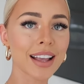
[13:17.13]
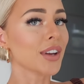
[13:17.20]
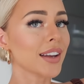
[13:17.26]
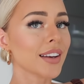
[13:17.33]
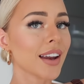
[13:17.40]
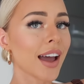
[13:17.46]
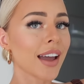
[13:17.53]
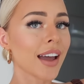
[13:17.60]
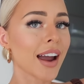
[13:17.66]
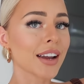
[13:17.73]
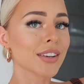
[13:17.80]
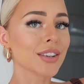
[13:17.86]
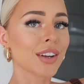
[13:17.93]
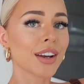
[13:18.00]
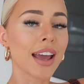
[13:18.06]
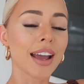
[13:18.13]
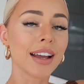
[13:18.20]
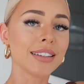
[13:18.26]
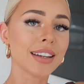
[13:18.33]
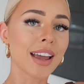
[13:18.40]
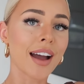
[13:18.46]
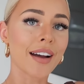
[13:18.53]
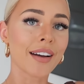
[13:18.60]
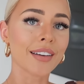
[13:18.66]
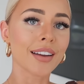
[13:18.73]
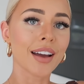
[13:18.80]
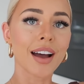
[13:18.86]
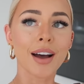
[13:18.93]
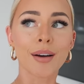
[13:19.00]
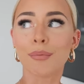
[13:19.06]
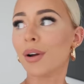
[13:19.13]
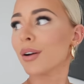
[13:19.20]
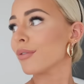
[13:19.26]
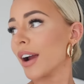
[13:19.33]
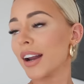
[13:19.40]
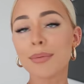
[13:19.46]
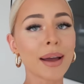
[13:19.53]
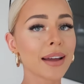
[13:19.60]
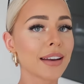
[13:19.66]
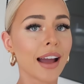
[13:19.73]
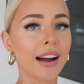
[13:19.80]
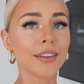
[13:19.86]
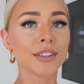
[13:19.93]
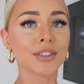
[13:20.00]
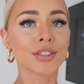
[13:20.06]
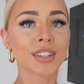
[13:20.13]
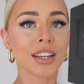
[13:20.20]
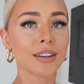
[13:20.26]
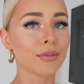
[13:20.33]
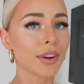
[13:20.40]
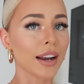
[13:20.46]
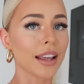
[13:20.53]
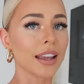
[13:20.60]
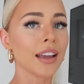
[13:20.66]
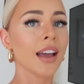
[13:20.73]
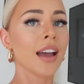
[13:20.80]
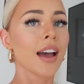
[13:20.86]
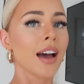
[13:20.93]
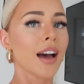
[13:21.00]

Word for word: Jake and I are actually gonna head down um, right about now. He's just getting ready.